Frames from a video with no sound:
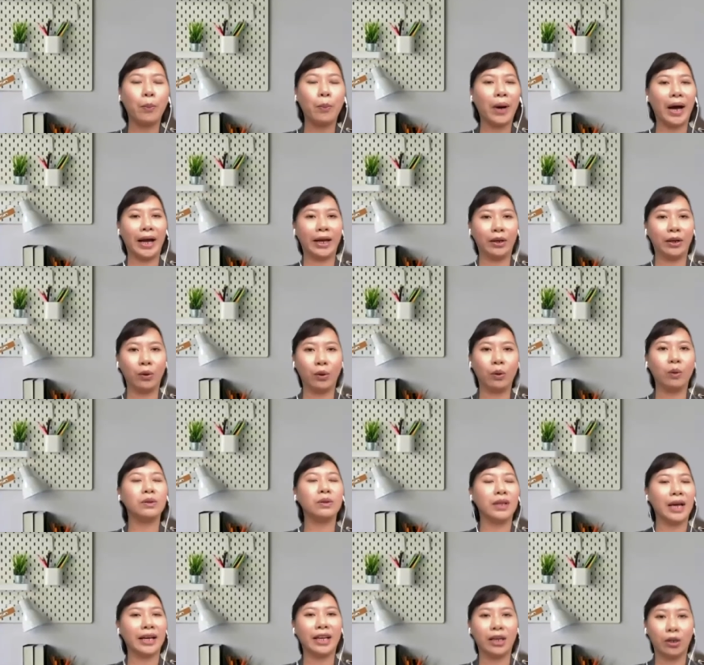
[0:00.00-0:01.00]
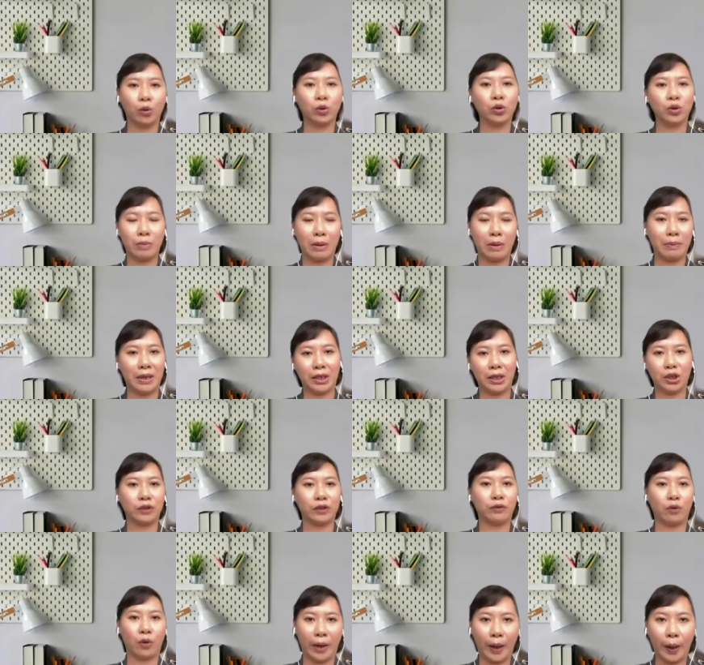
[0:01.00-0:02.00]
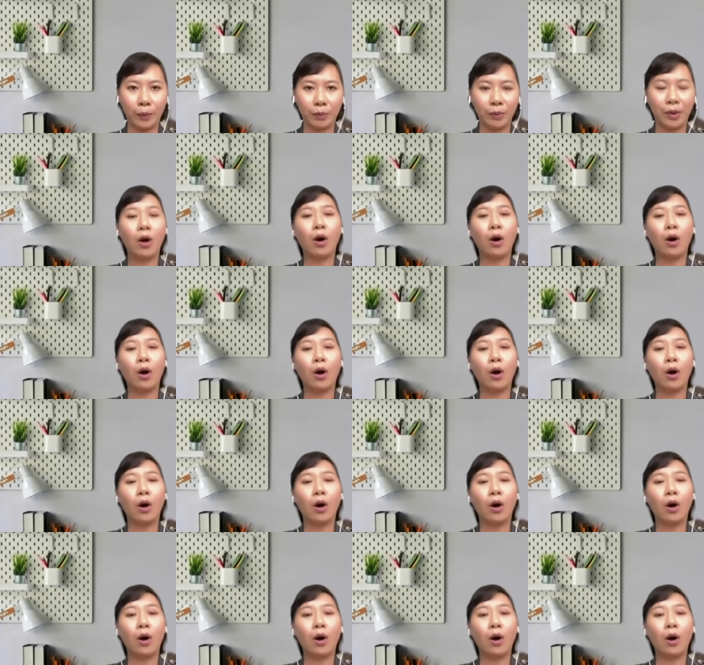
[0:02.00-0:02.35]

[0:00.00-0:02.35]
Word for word: but I know that I can go to my manager for help